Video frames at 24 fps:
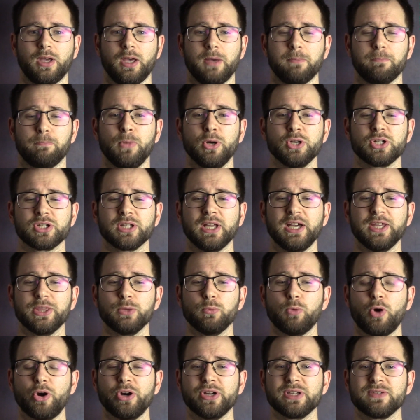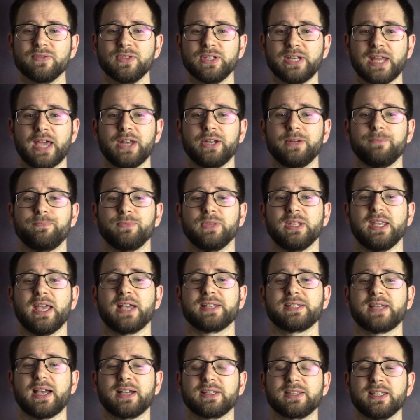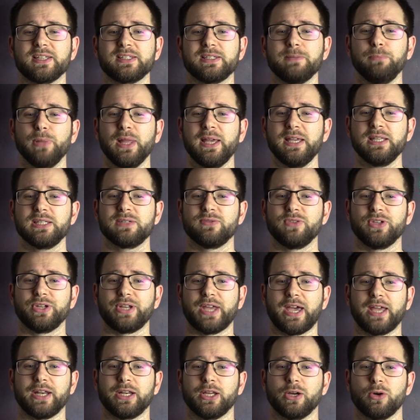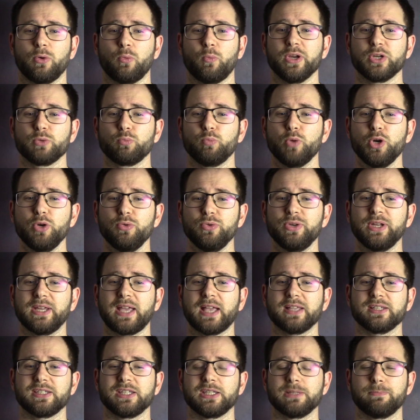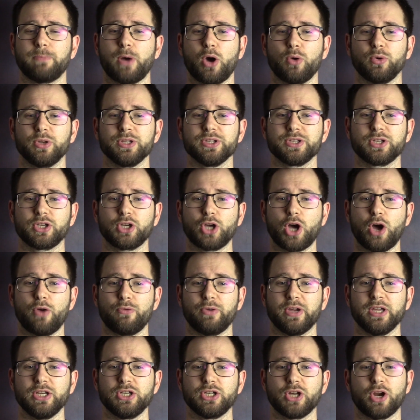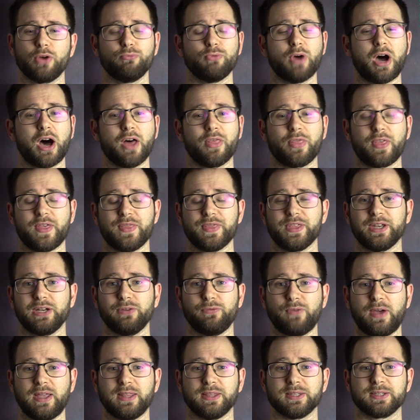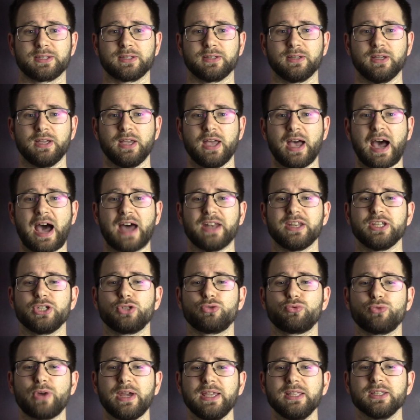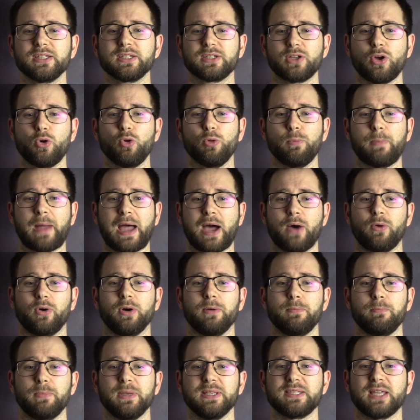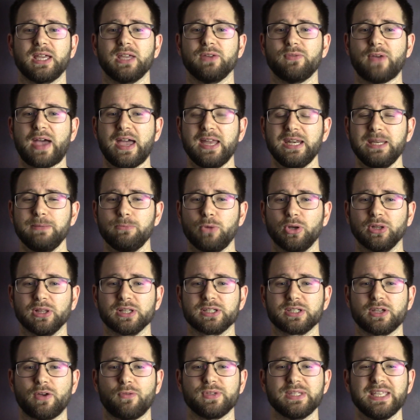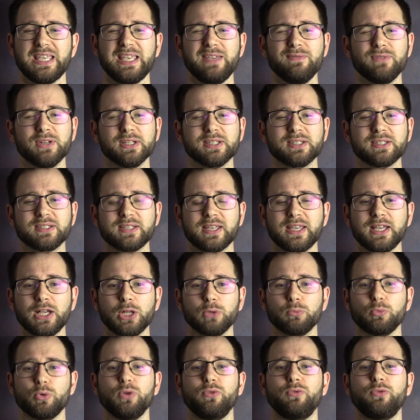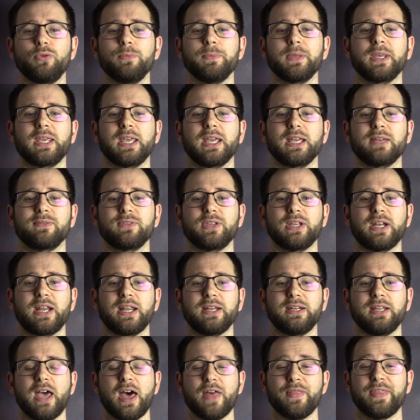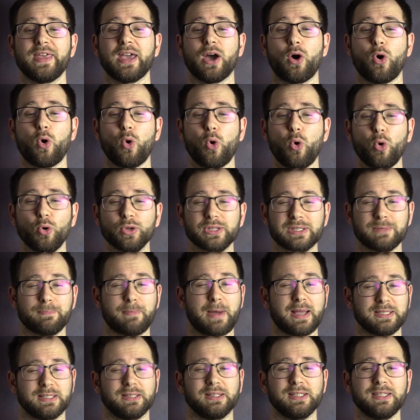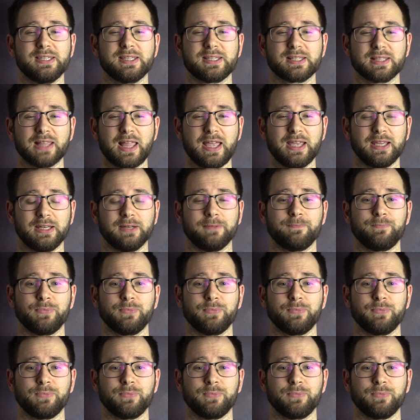Much like the Warriors of the Dead, he has access to Blades of the Dead, which wound against his opponent's courage rather than the defence. And his drained soul power means that if any model suffers even a single wound from the King of the Dead, they are automatically slain.